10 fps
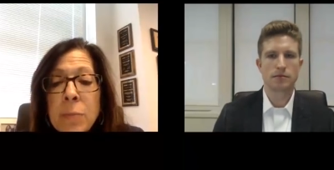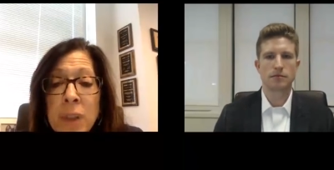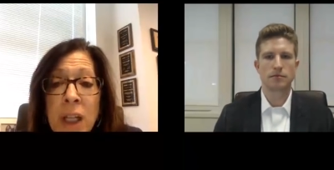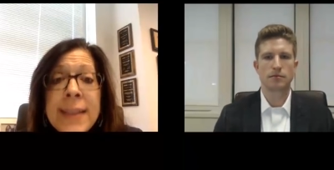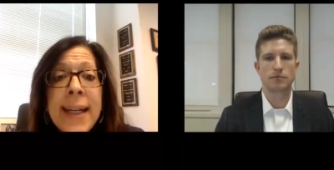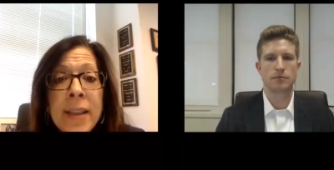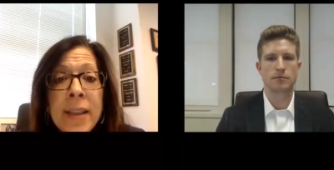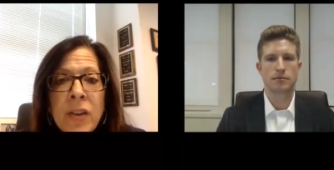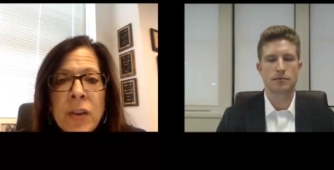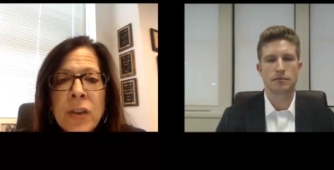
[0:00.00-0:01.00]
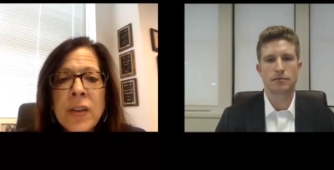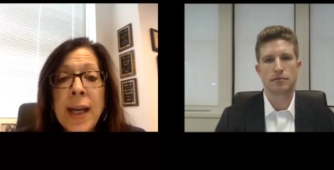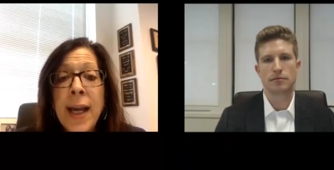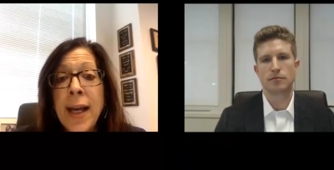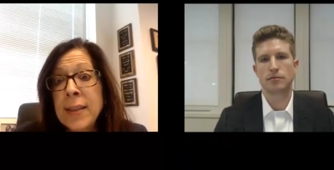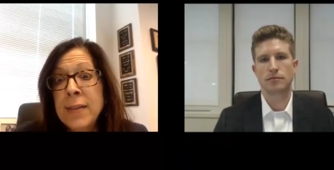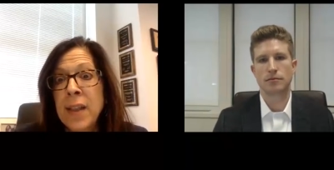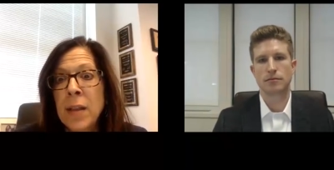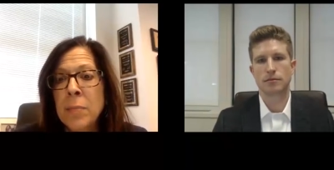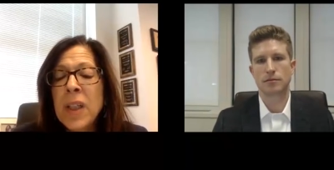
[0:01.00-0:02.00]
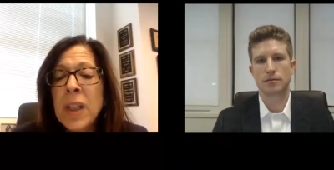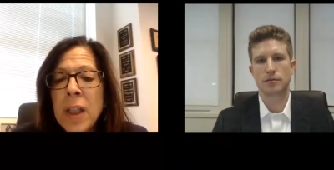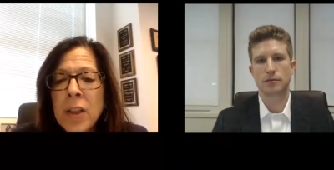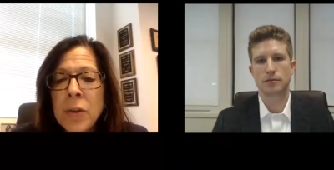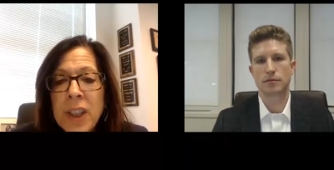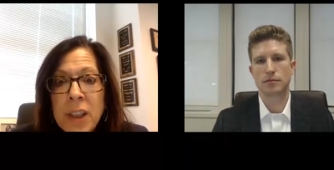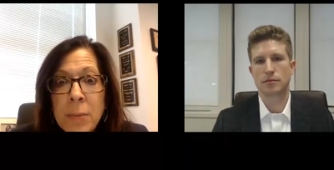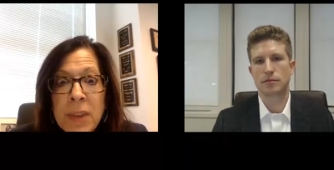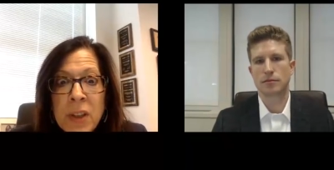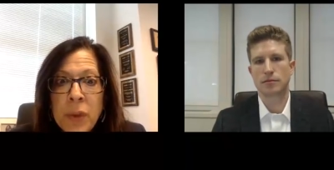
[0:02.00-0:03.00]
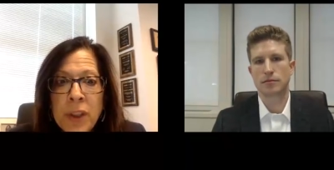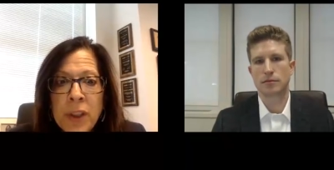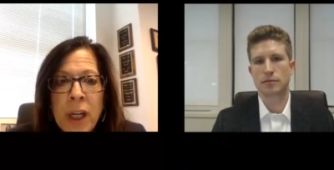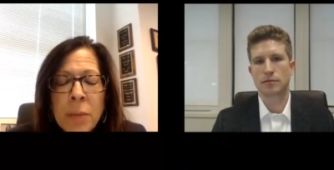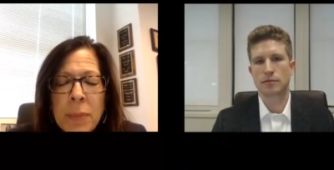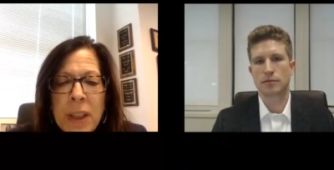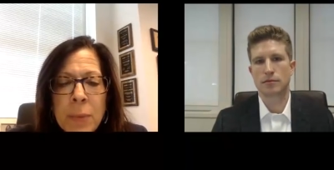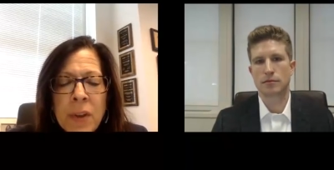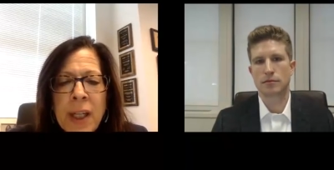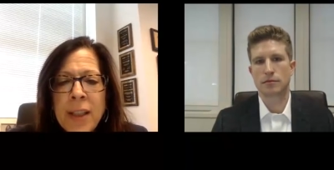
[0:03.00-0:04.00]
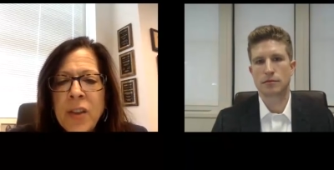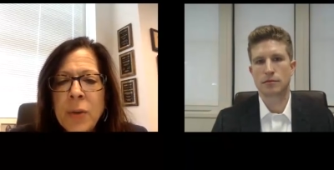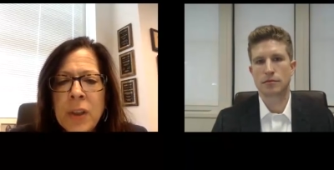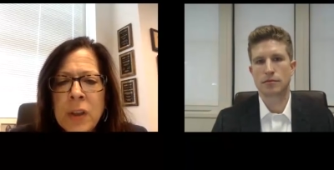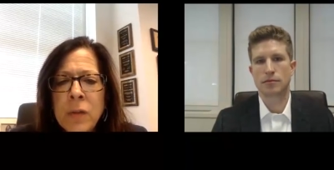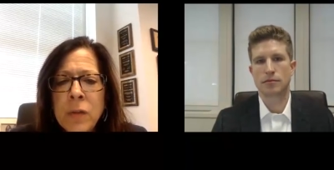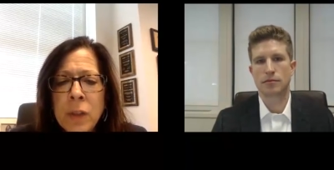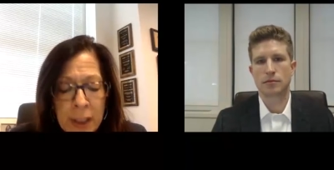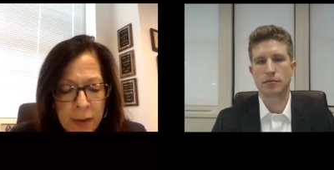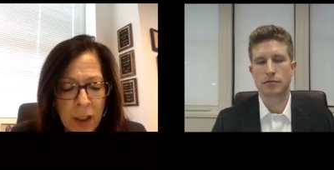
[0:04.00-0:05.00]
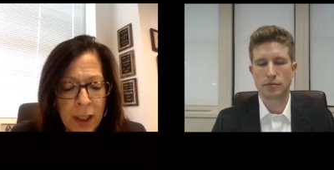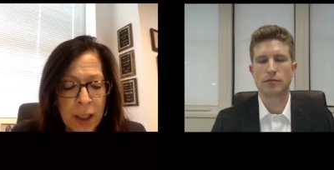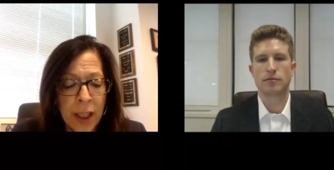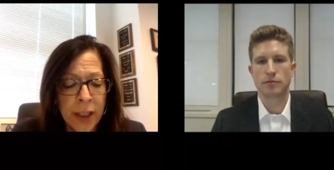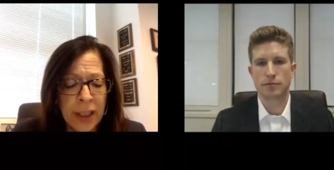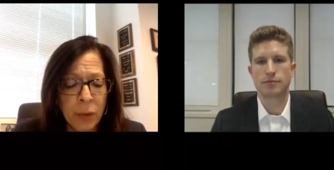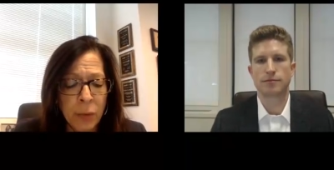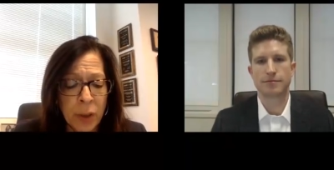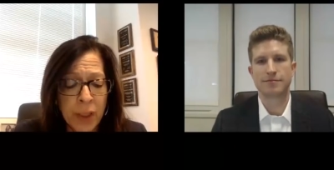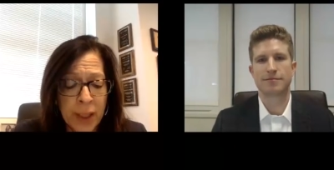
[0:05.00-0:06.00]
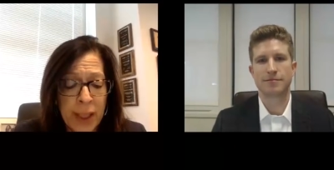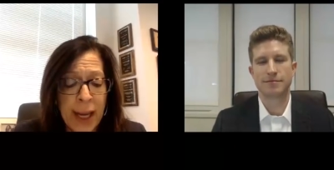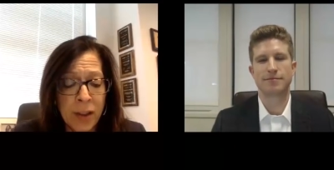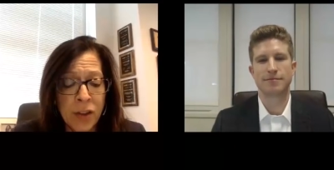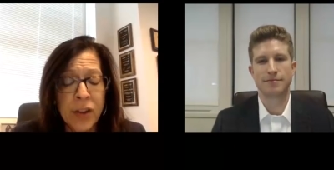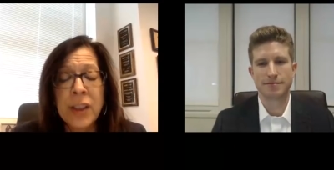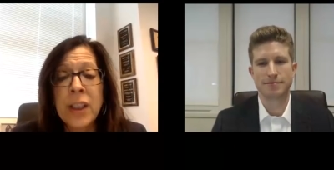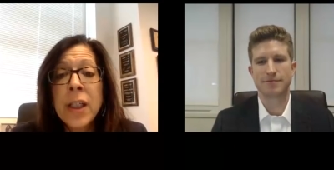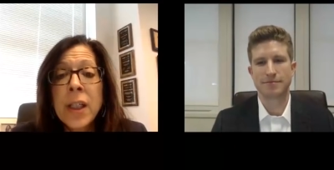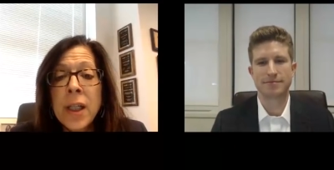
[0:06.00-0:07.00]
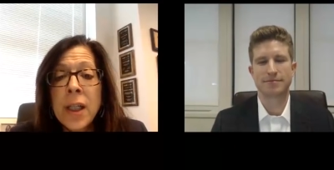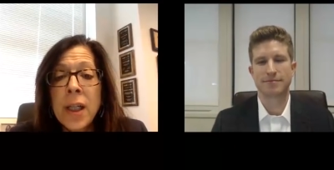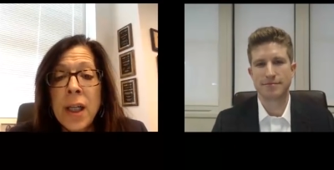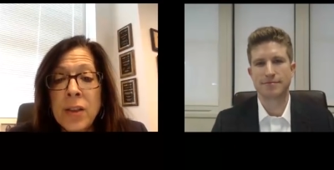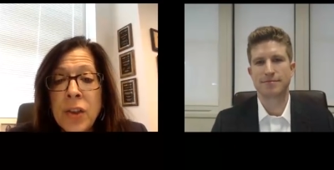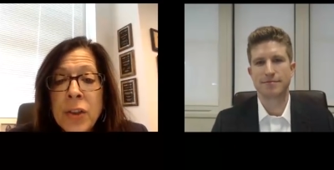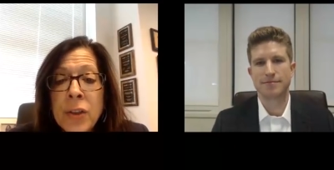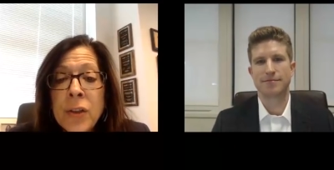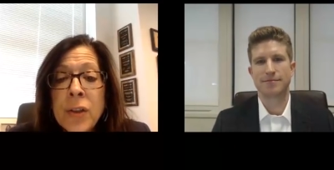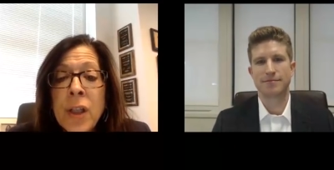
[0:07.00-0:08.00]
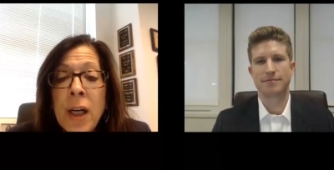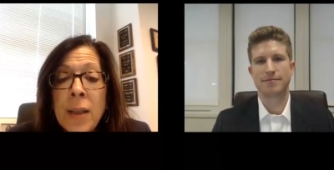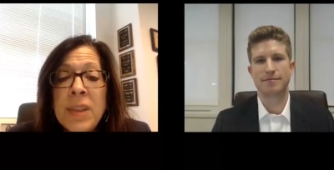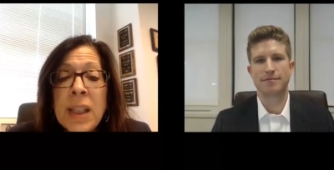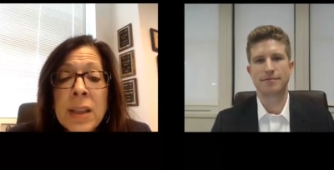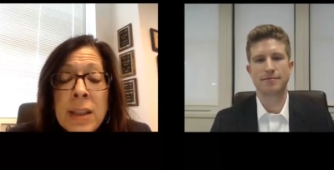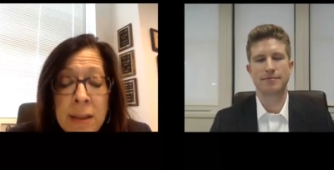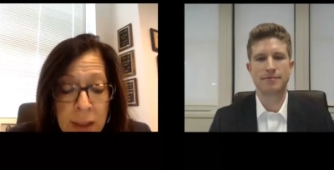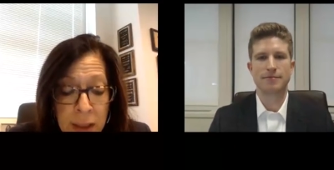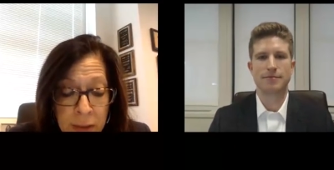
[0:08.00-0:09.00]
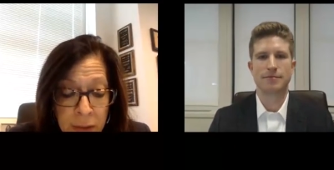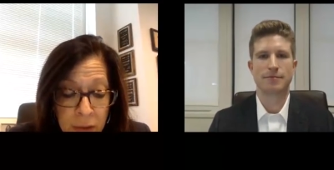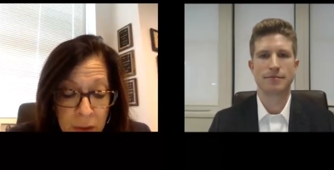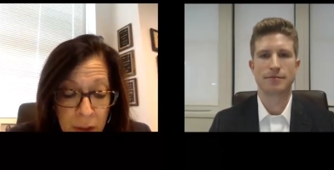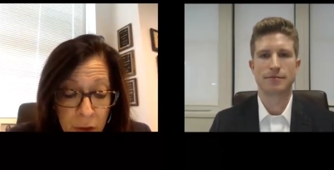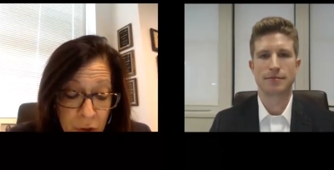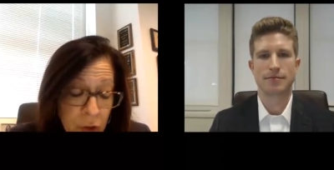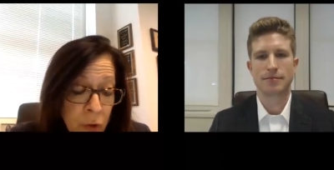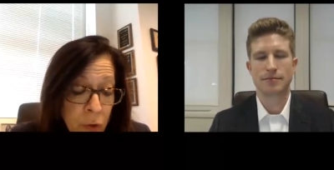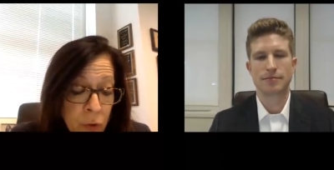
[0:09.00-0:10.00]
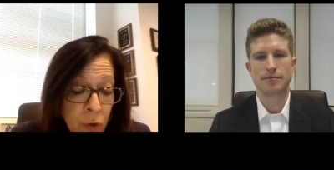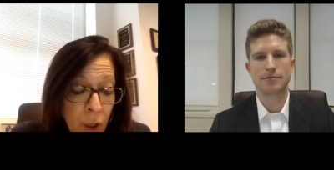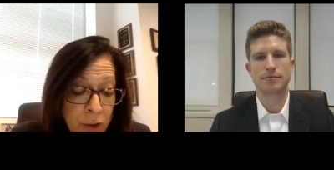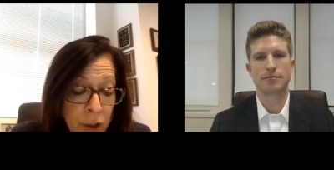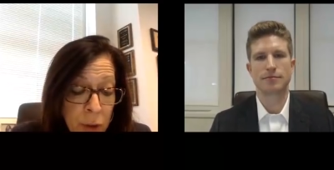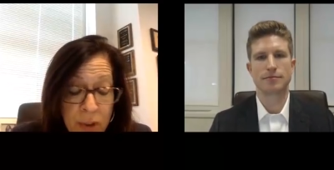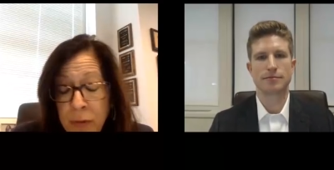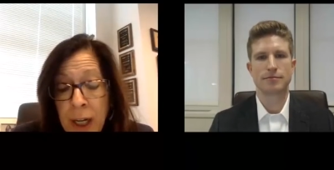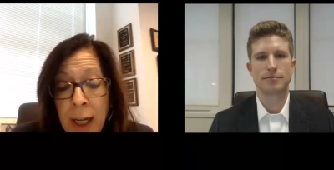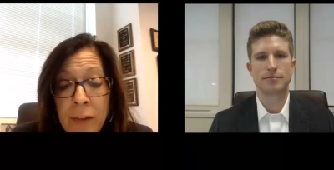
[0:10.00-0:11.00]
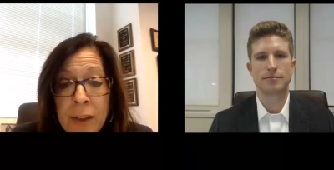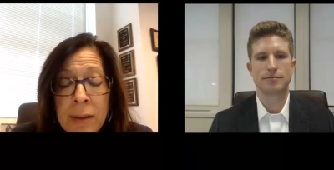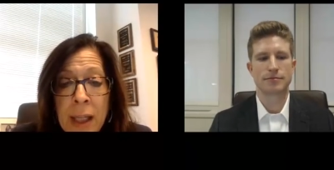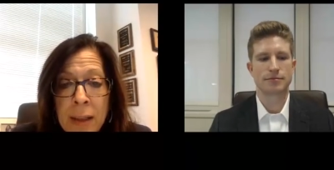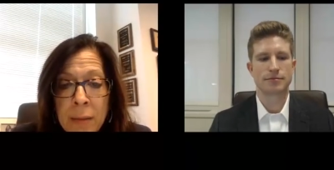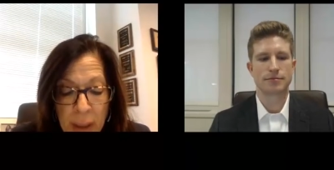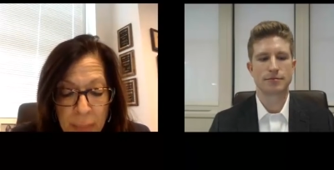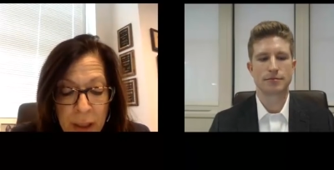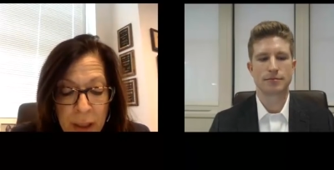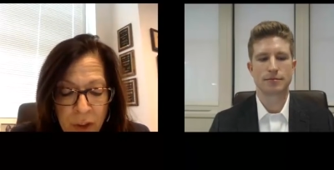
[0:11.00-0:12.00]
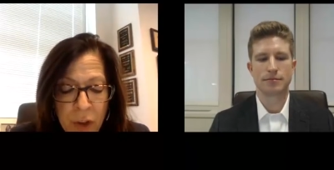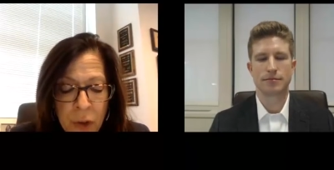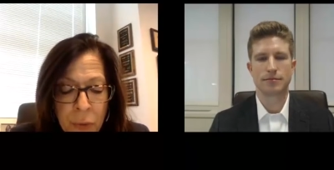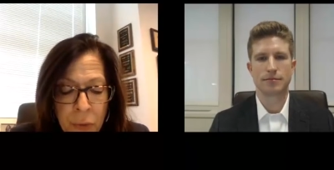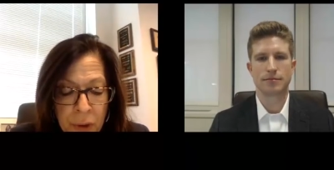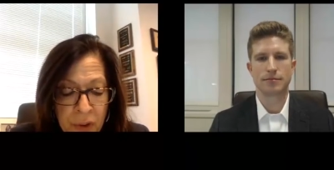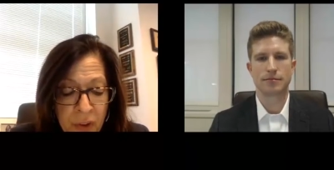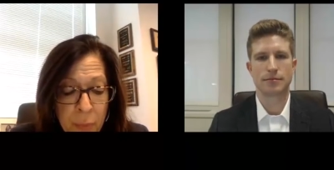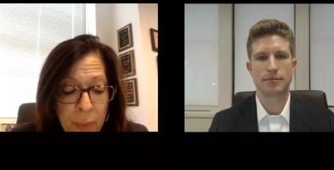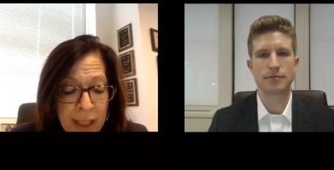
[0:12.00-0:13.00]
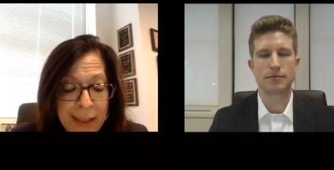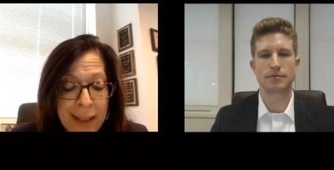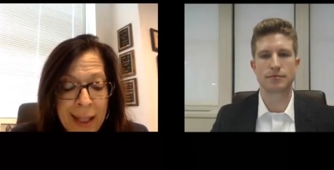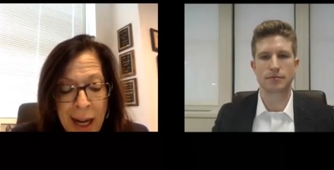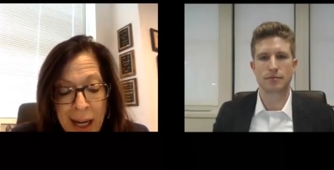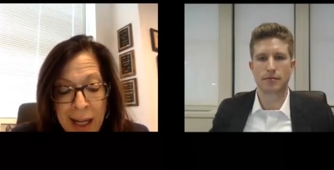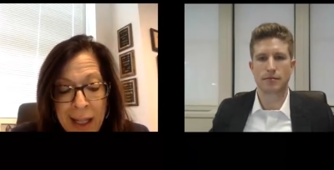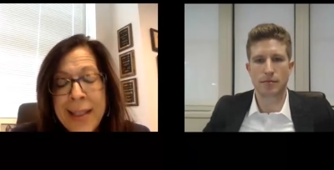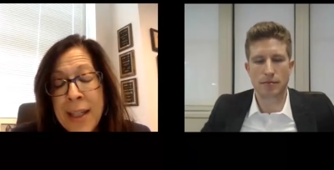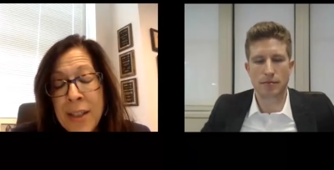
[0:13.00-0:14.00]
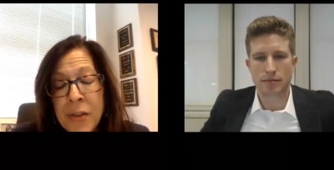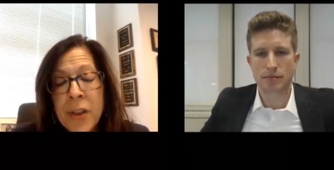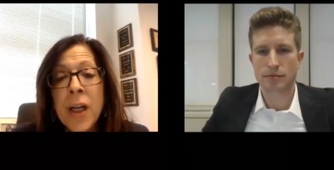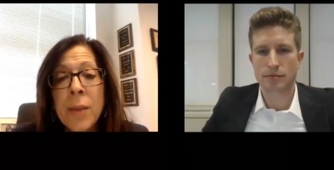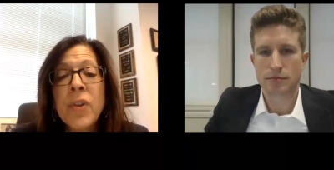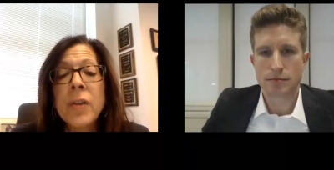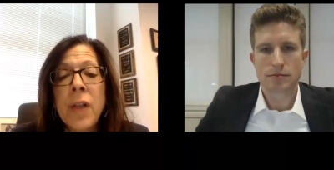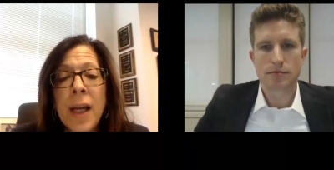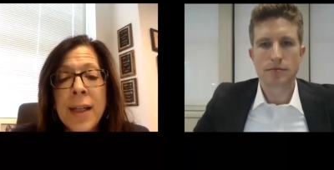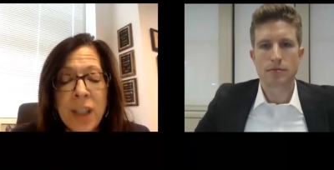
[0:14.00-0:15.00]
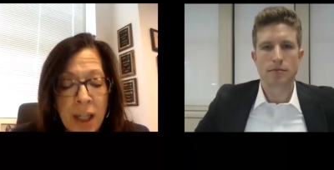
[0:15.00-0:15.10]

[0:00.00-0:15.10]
Speaker 1: in blood cancers and in some leukemias where young people get it. So it's it's a very exciting area where we can actually uh, turn um, deadly diseases into long term survival and, and maybe even cures. But uh, they do come with a lot of